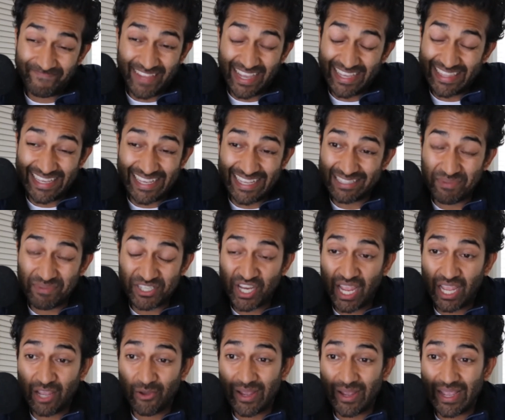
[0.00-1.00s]
I think it's much
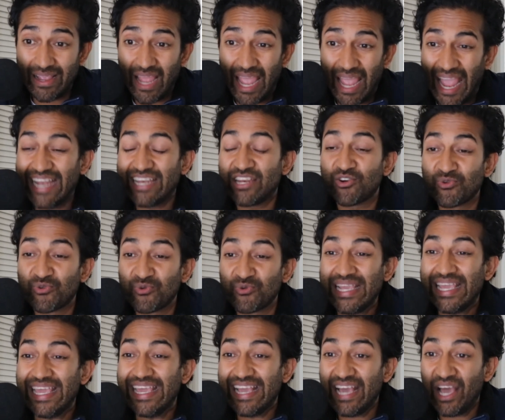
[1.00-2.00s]
hand
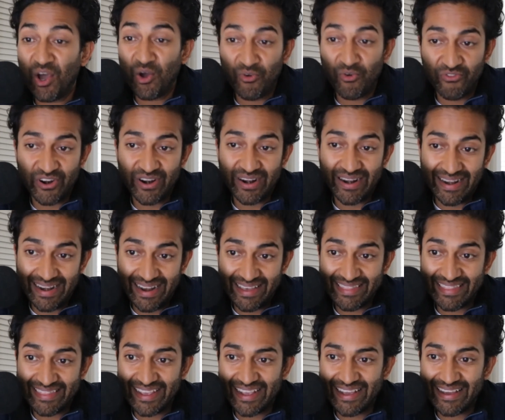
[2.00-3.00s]
wringing, over
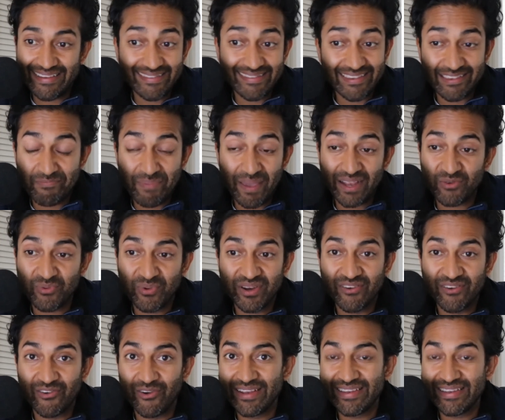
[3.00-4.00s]
nothing. I suspect we're
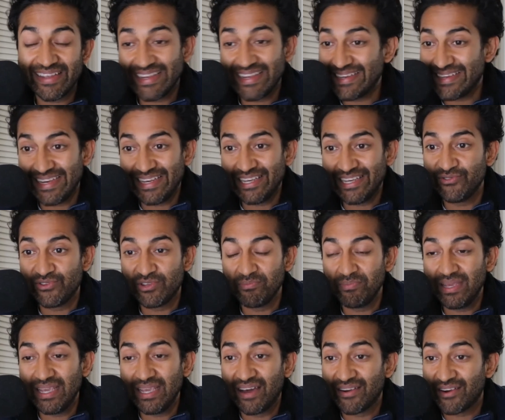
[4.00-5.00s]
going to continue to
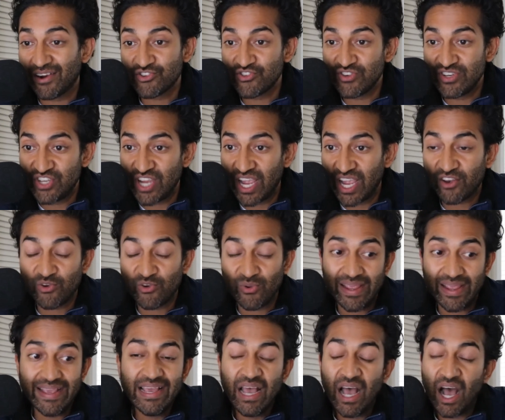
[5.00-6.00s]
be on our
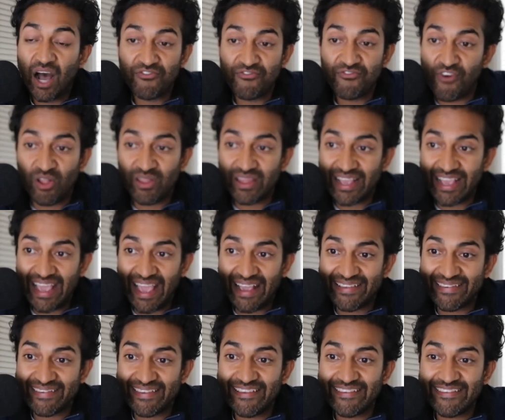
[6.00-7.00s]
trajectory of falling
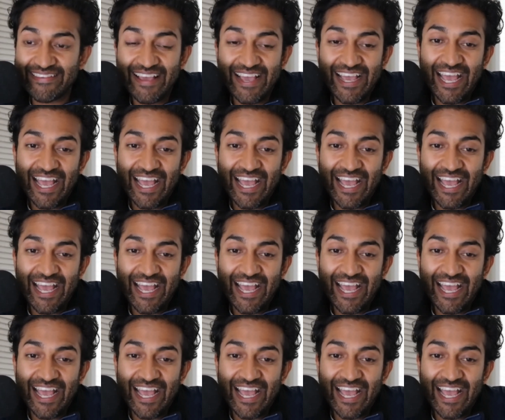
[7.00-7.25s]
cases.